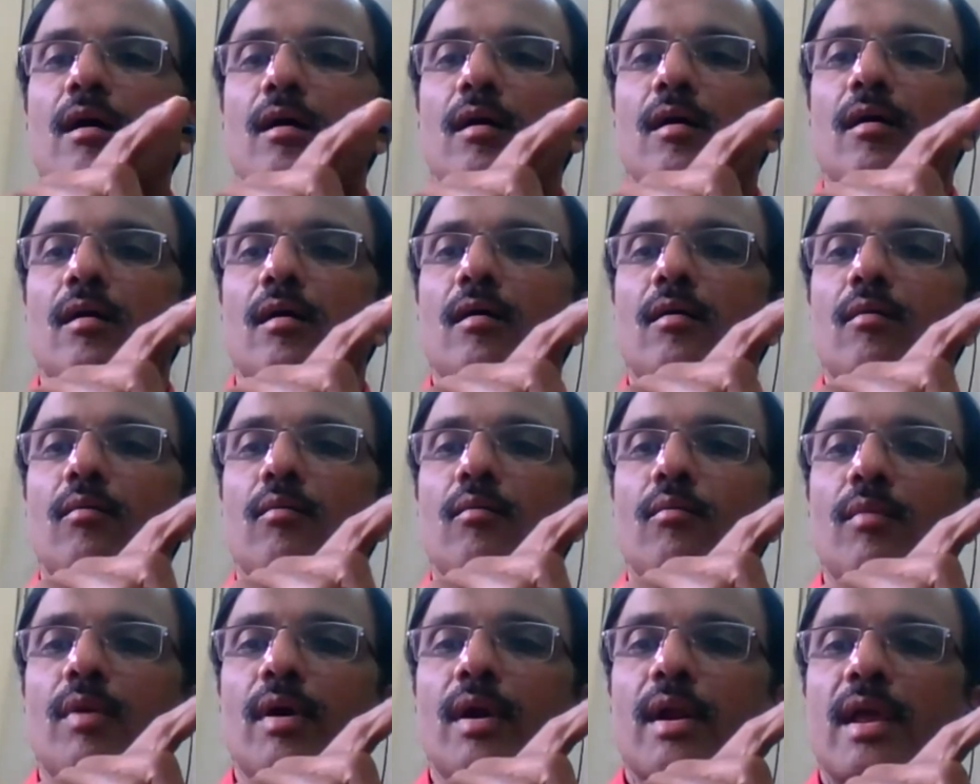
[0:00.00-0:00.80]

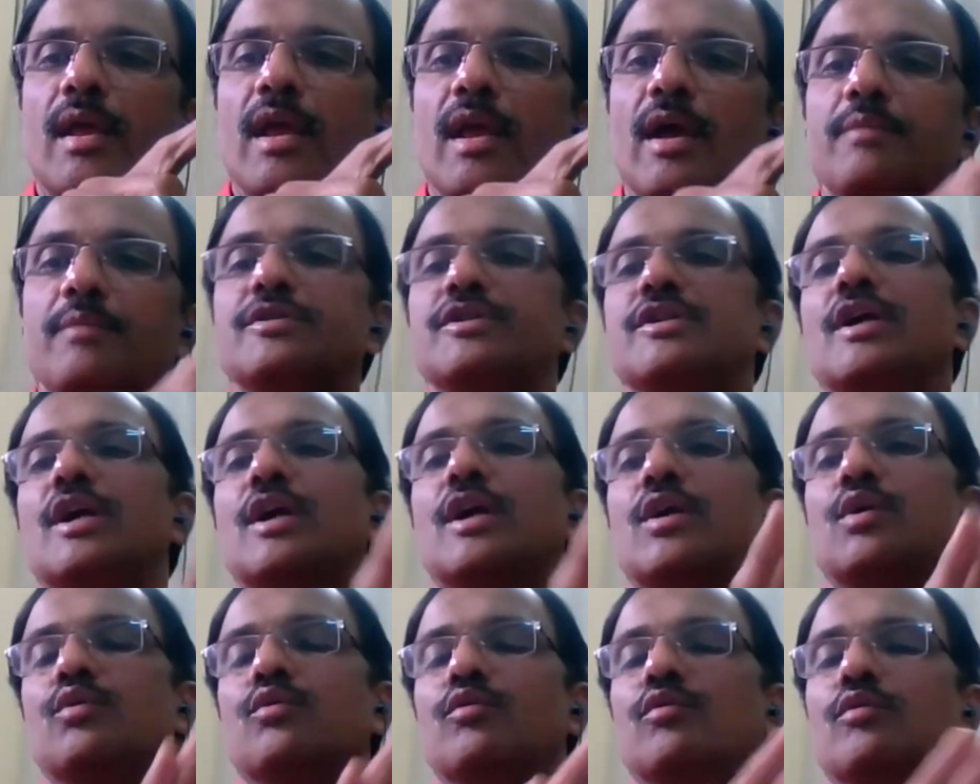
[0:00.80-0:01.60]

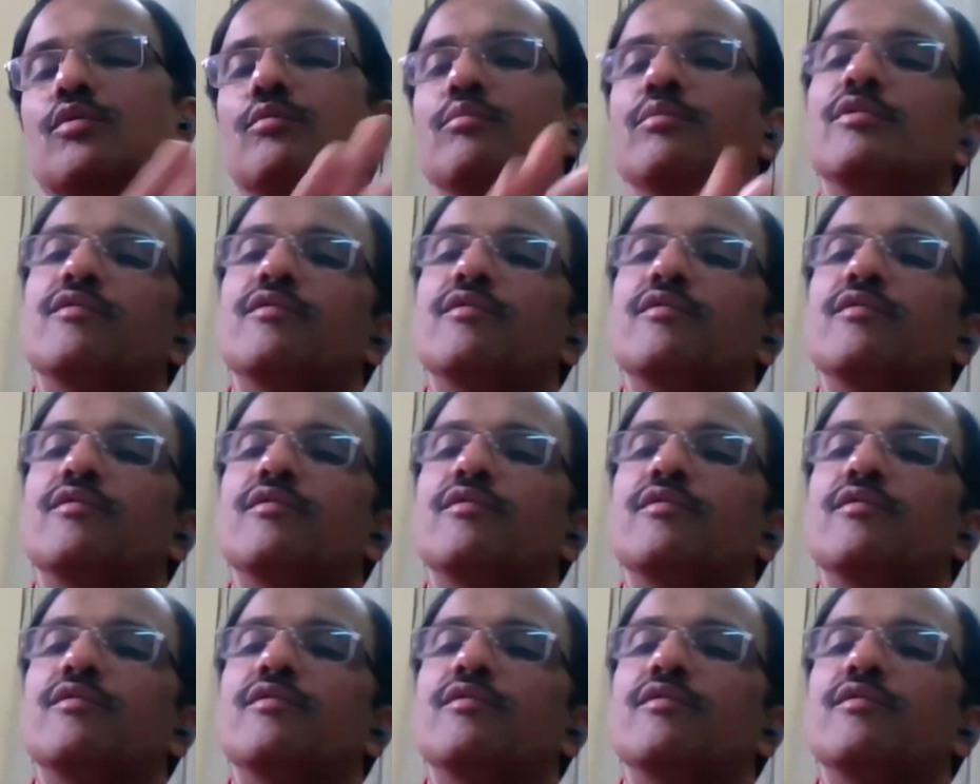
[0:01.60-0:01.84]
Marchamtia 2.